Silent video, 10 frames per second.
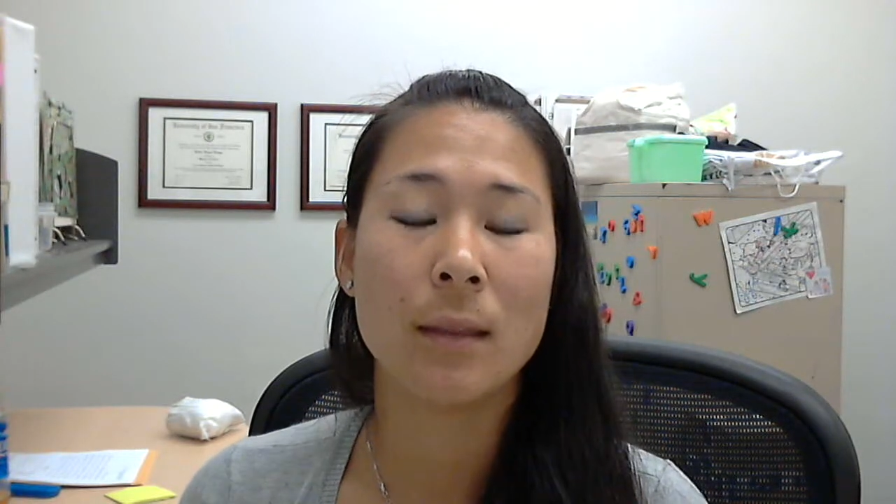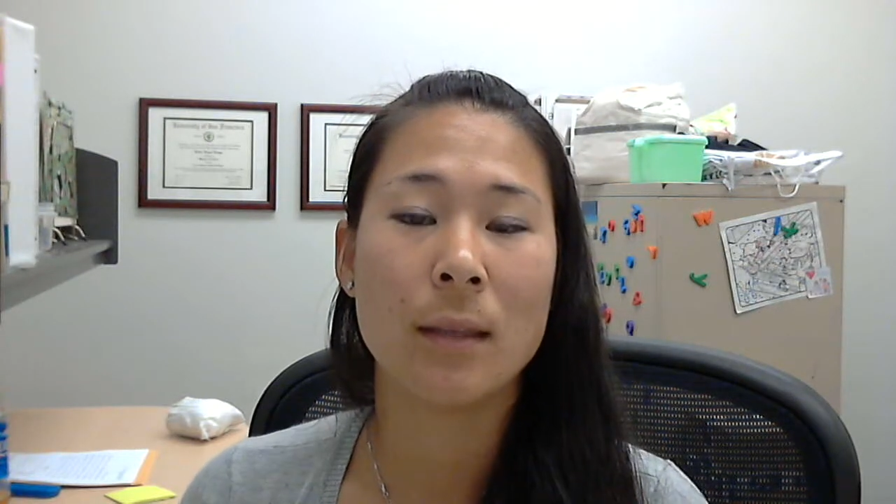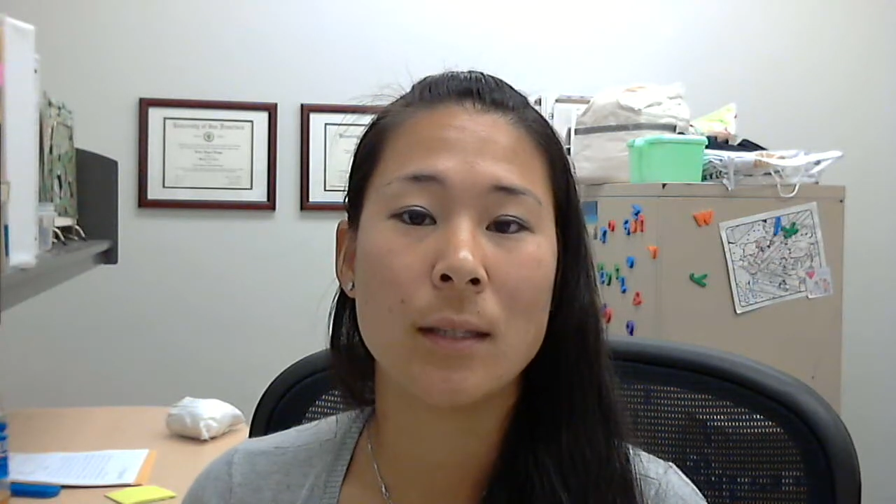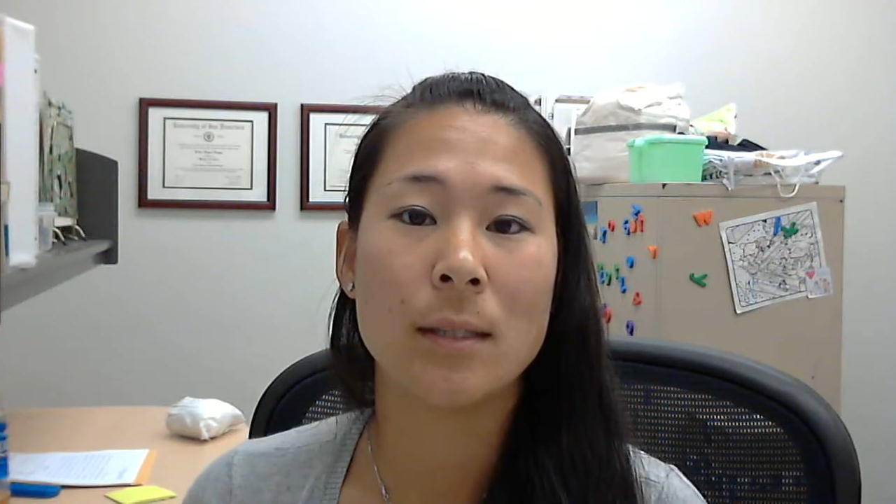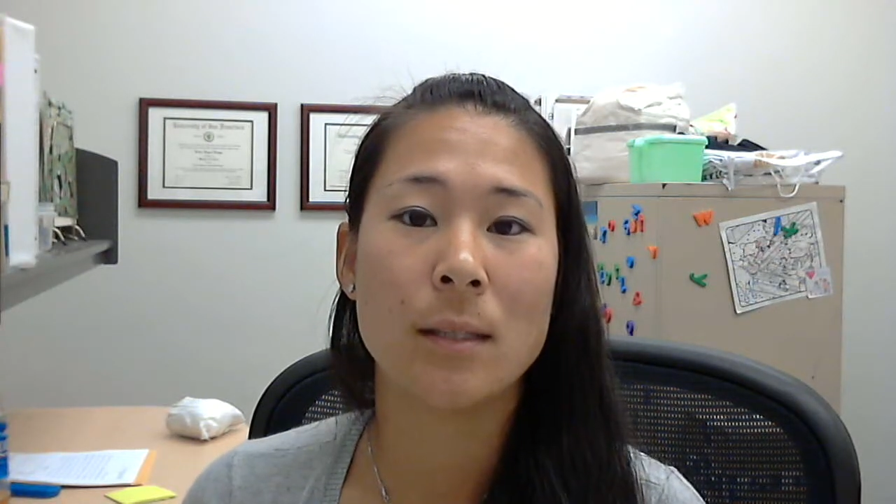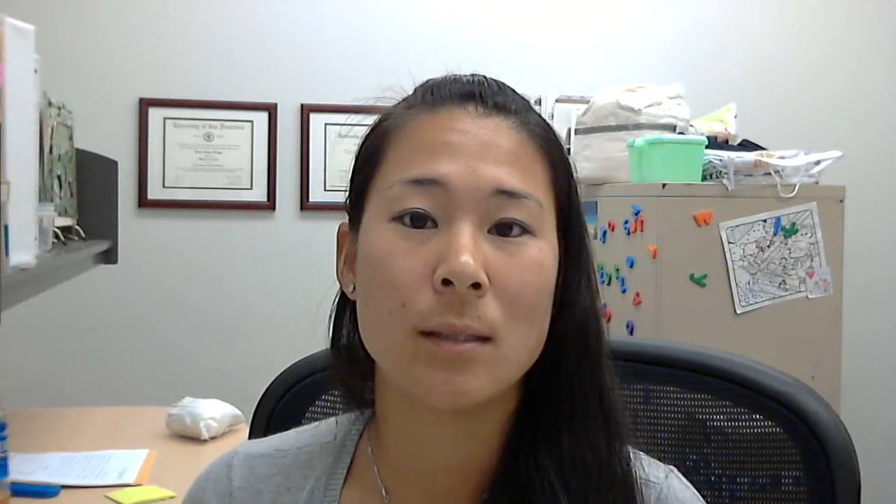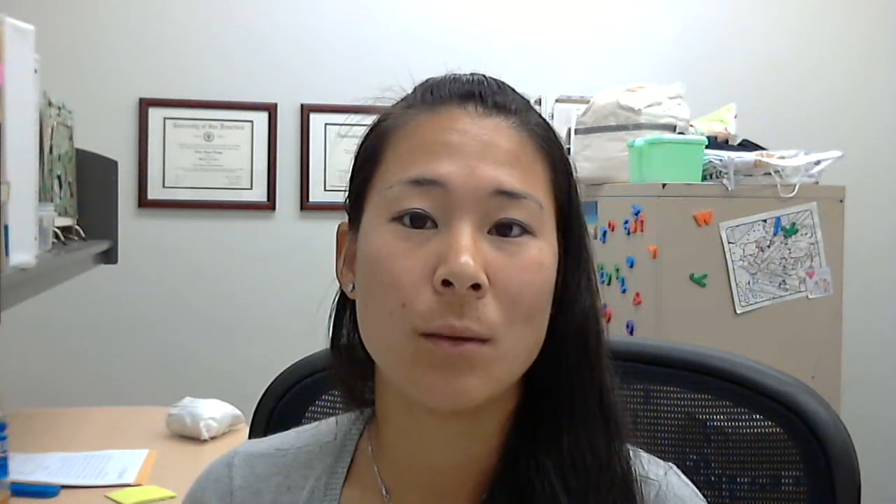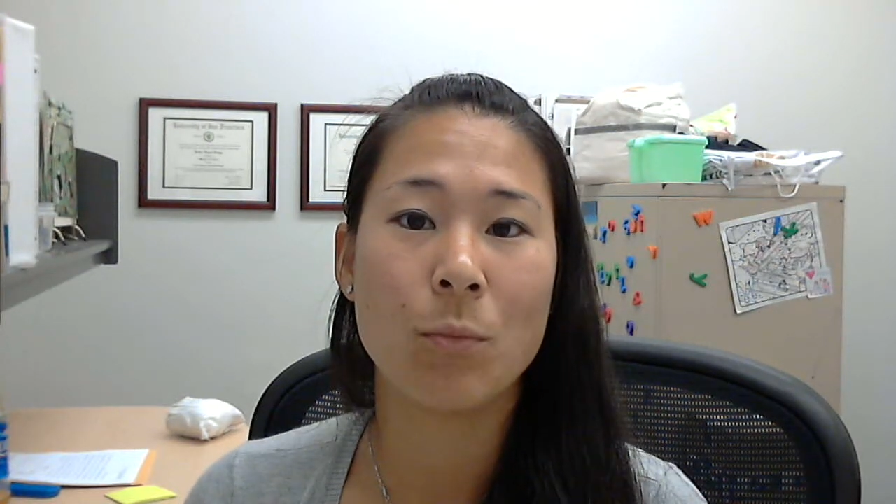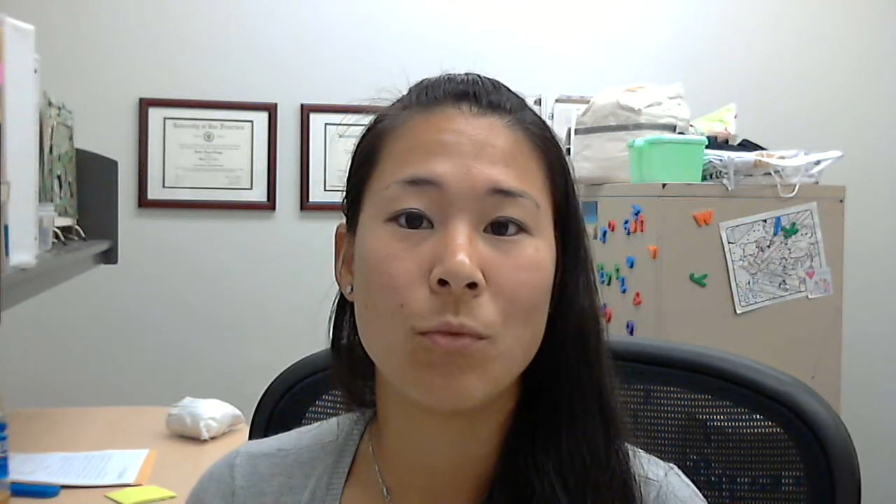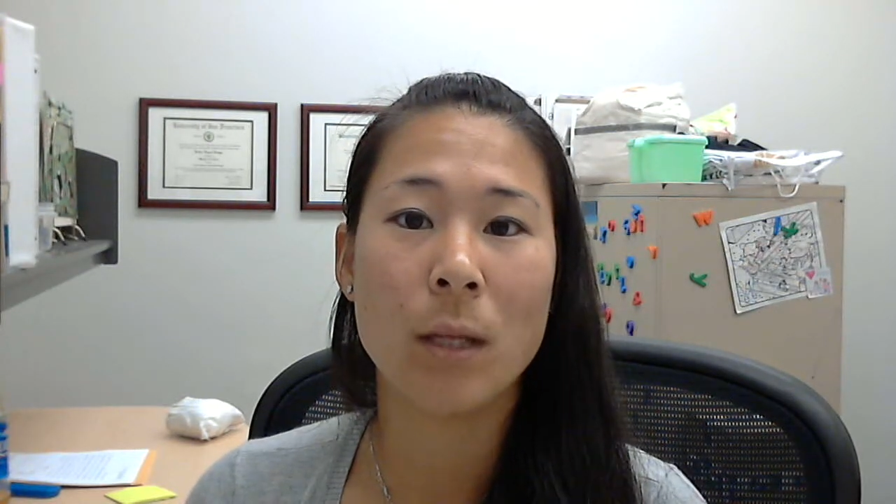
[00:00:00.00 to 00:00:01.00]
this is
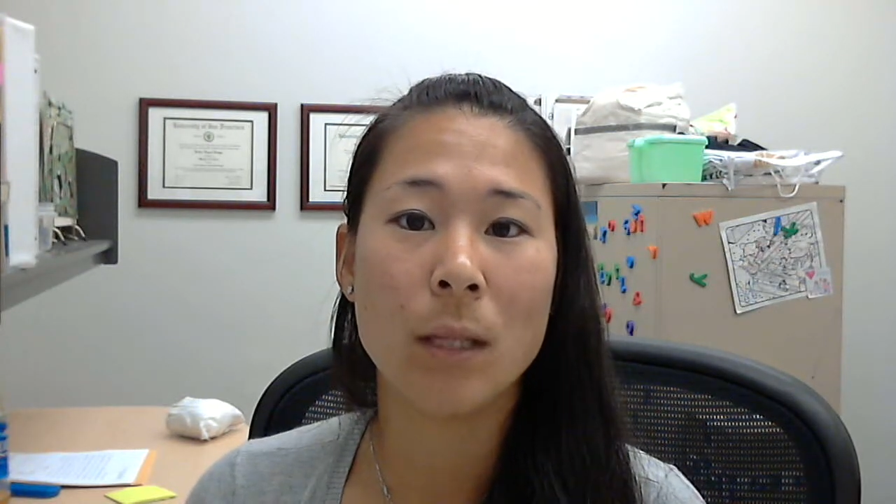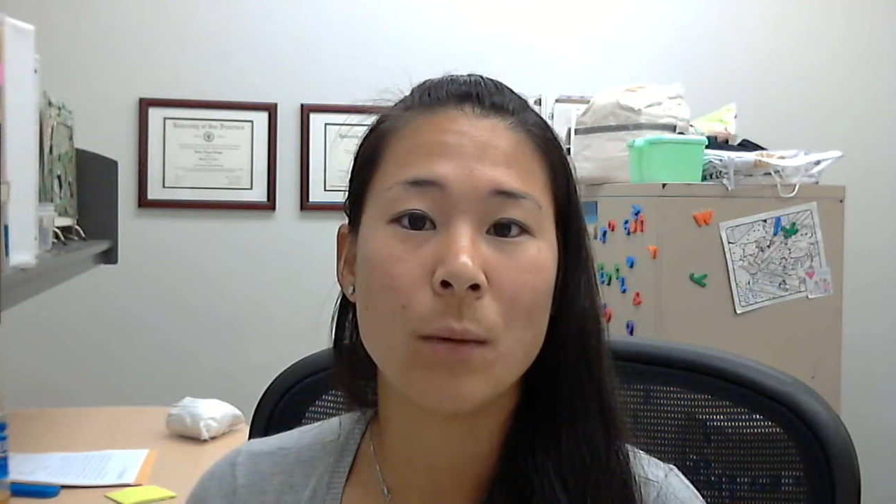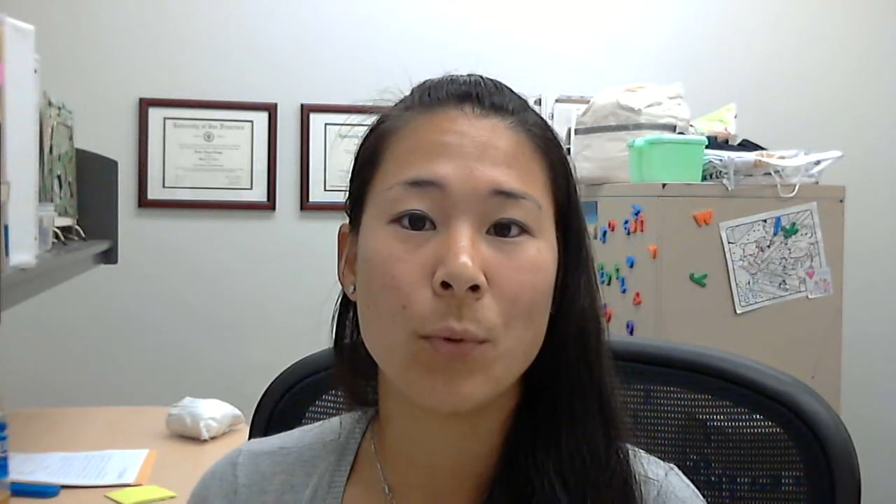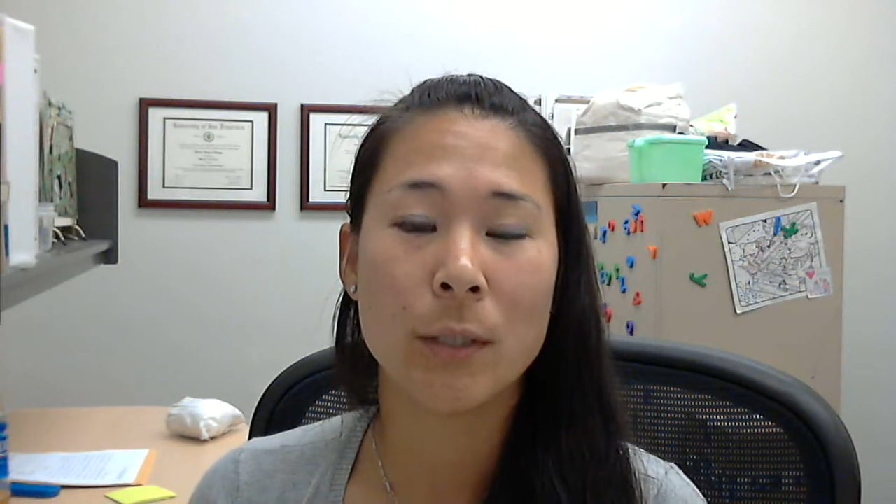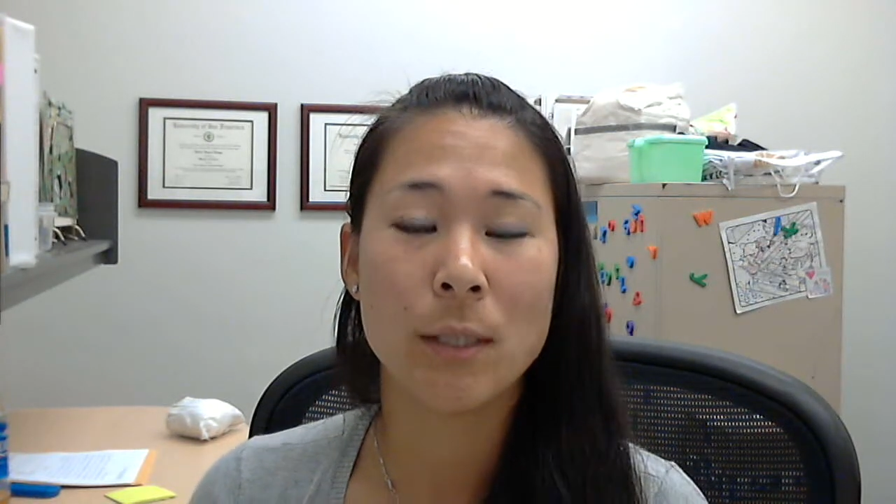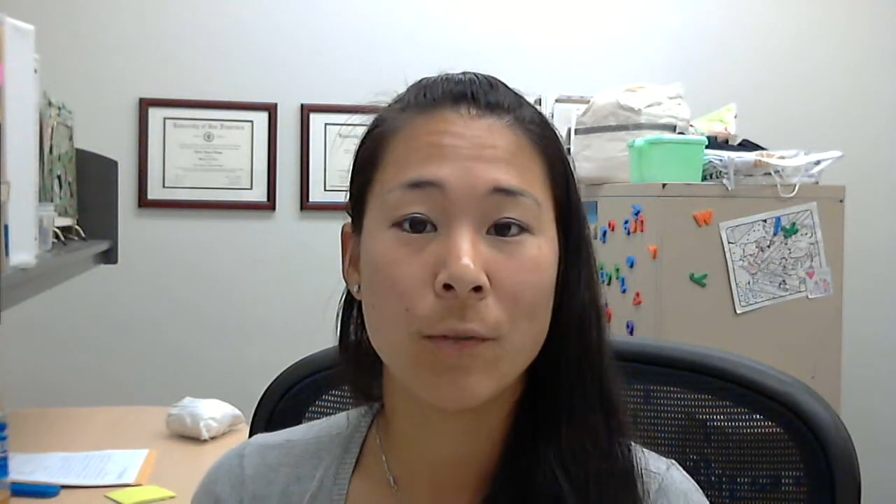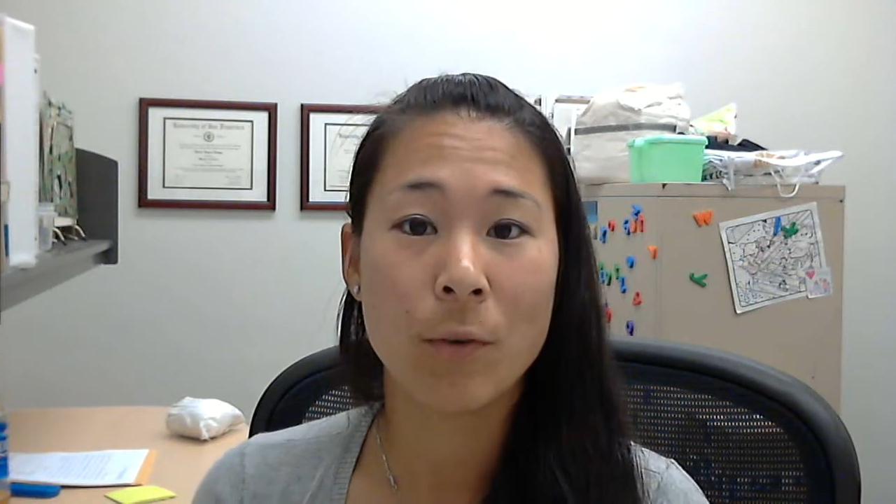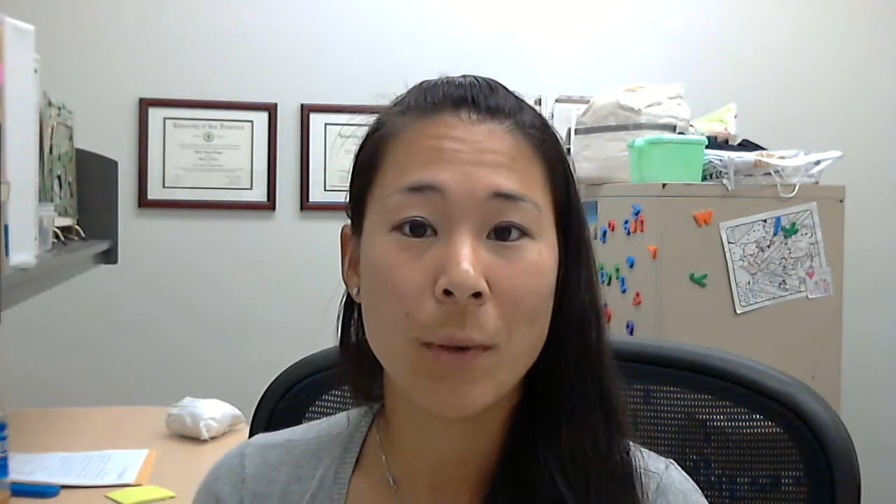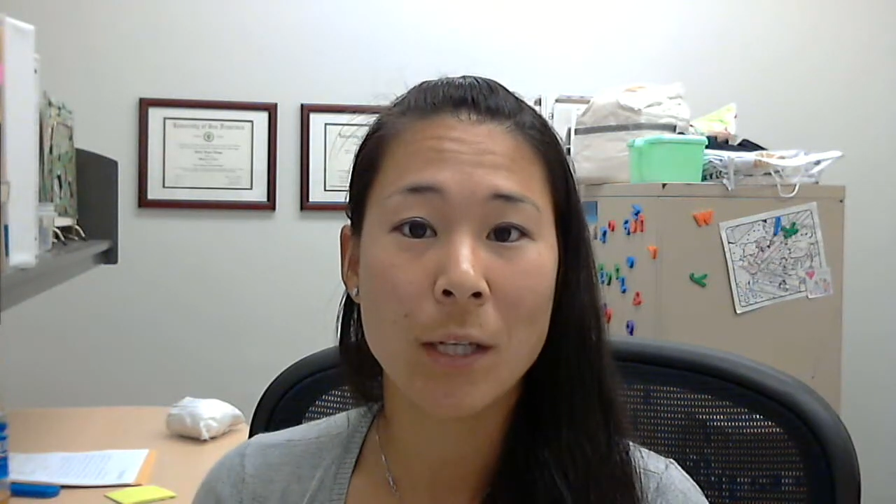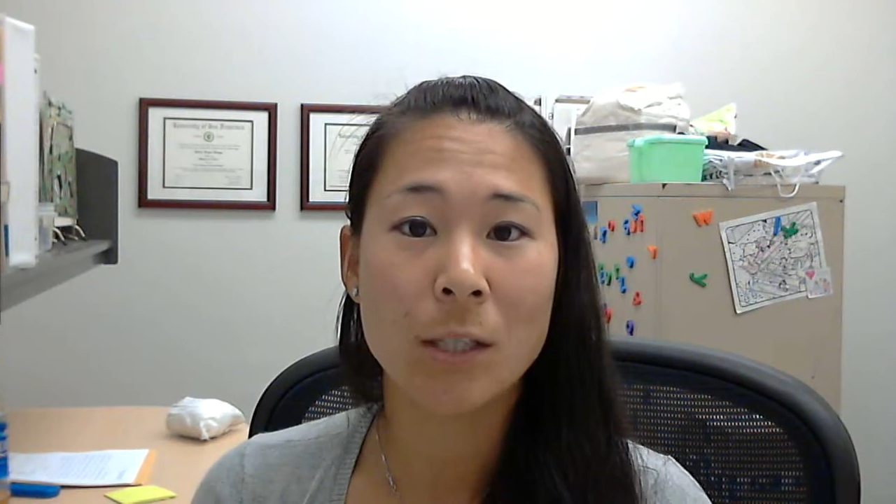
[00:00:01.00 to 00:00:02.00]
some really important
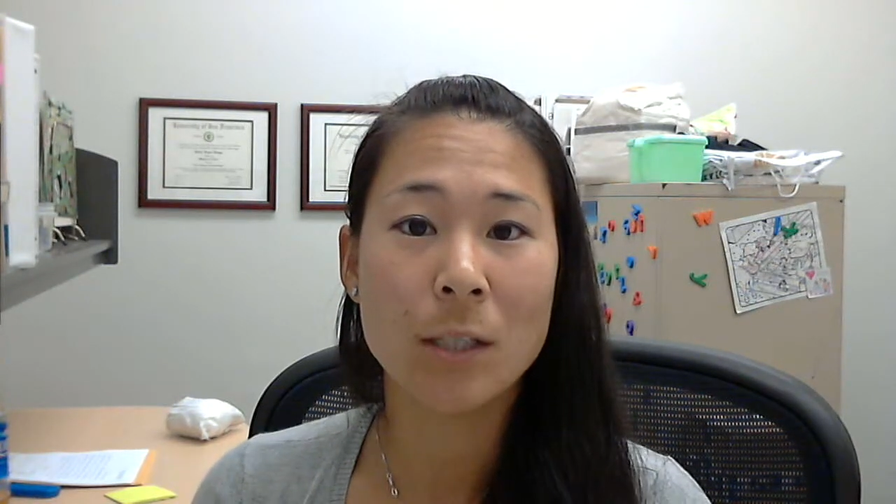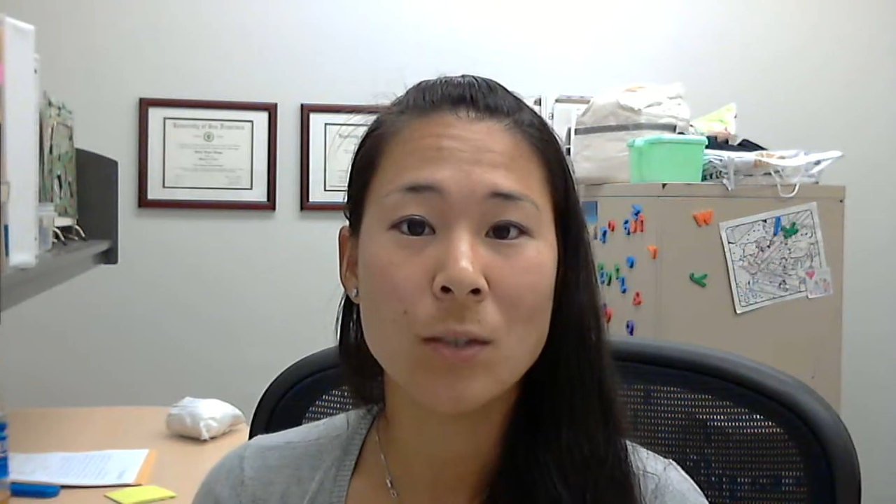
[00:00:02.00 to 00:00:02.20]
information,